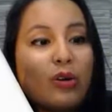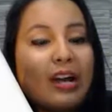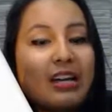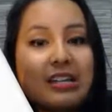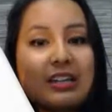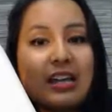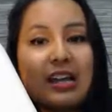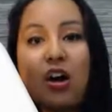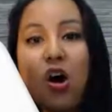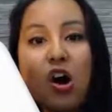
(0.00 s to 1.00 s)
or
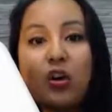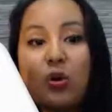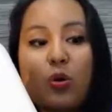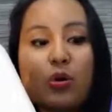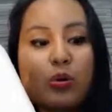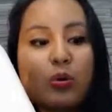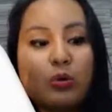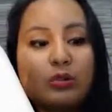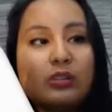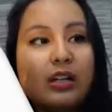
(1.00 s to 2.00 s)
anything hot or
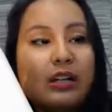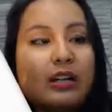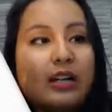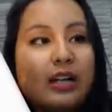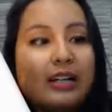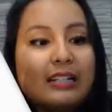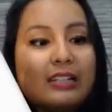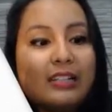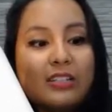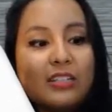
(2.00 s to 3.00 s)
cold.
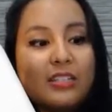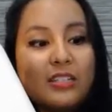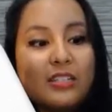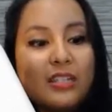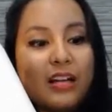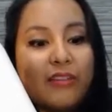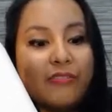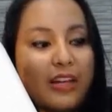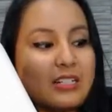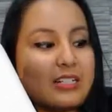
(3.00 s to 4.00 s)
It doesn't
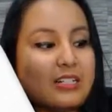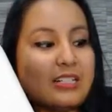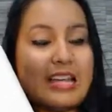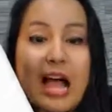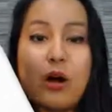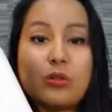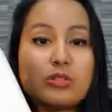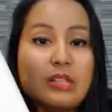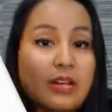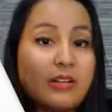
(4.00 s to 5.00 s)
affect the
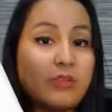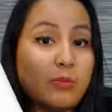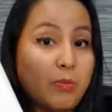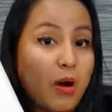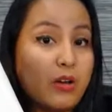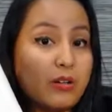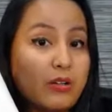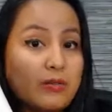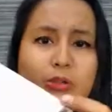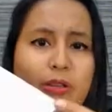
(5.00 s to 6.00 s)
outside of the
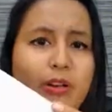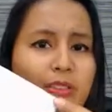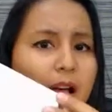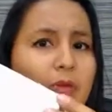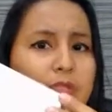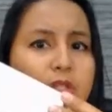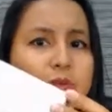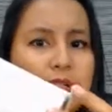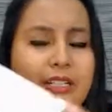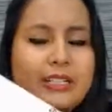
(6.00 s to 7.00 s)
bottle. So I thought that was a
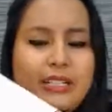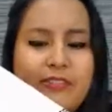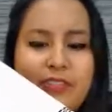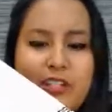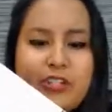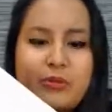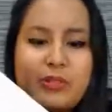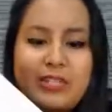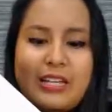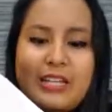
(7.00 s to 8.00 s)
really neat feature
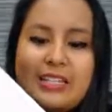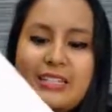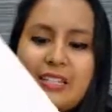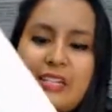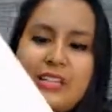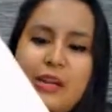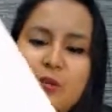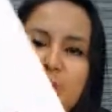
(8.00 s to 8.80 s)
was that it didn't it